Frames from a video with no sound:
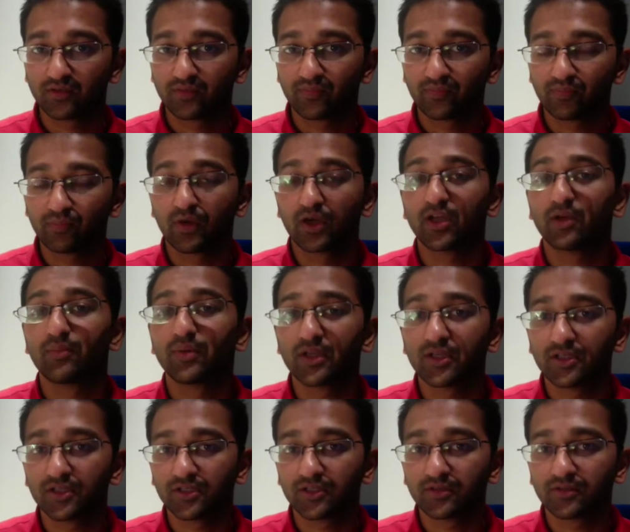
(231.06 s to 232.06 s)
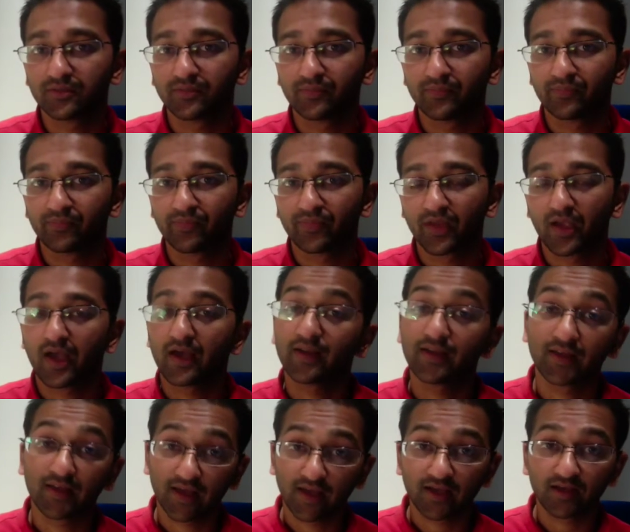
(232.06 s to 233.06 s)
my opinion? And
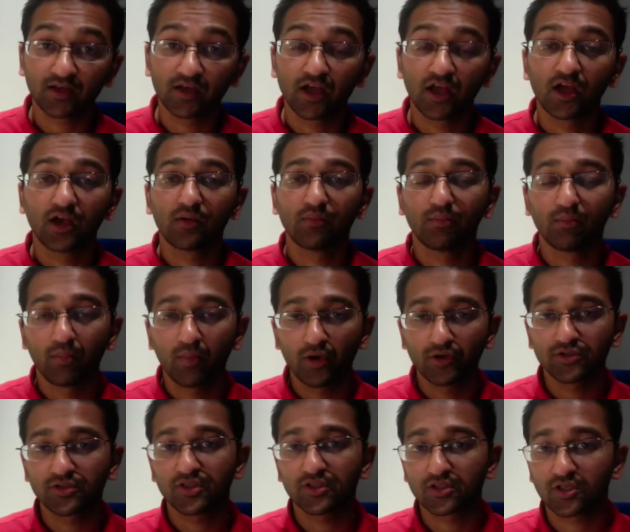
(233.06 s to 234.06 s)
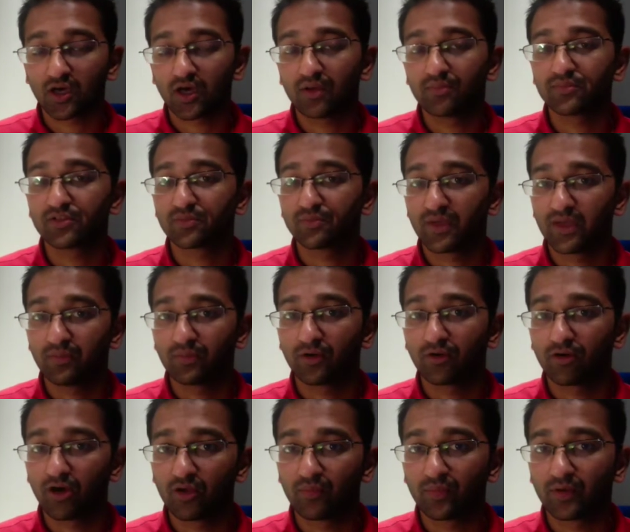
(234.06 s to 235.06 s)
again, most of the times people
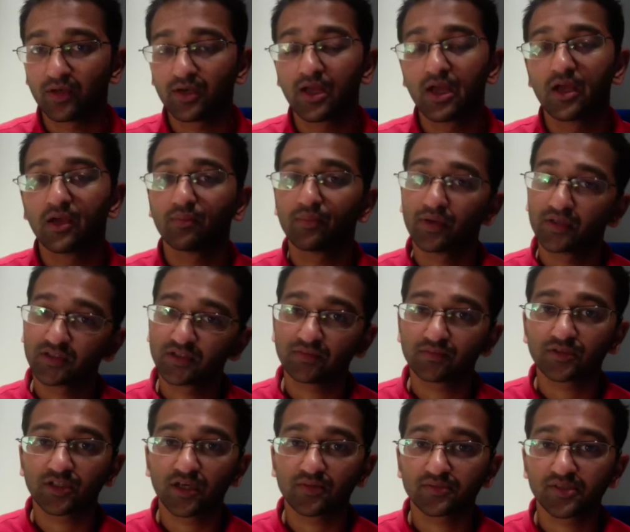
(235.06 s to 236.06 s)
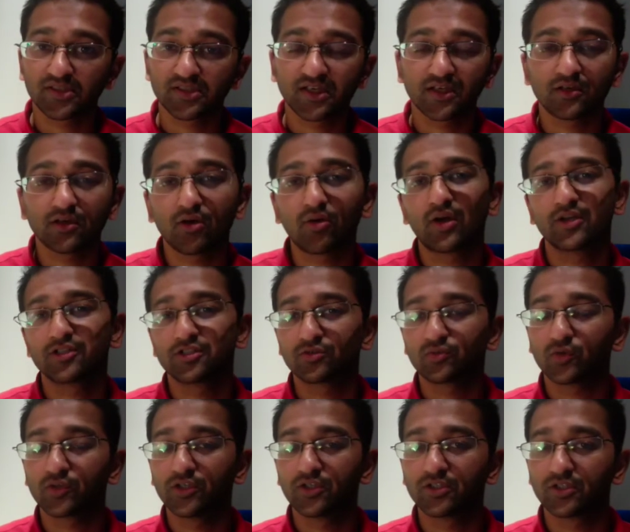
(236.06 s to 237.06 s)
are open, but sometimes they say, no, I just
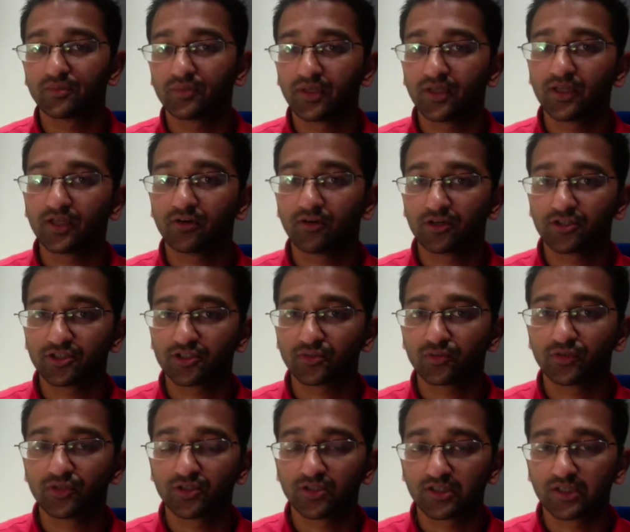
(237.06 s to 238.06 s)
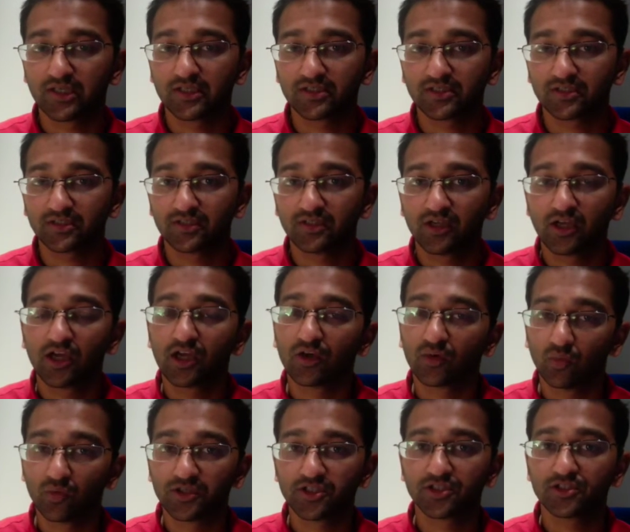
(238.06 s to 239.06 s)
want you to be here. I just want you to listen,
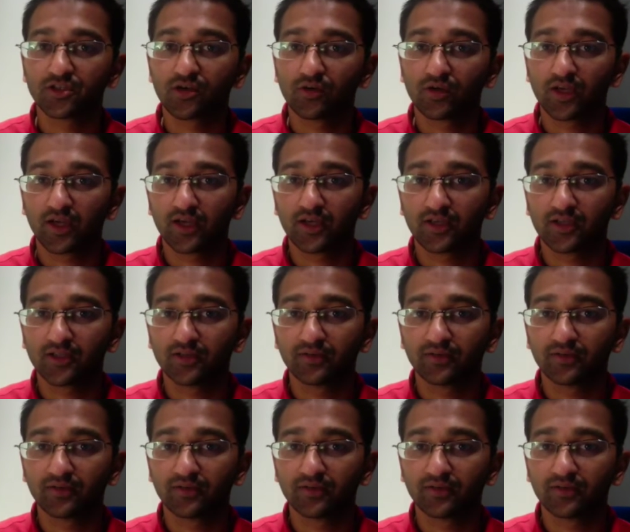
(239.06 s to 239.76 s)
which is okay.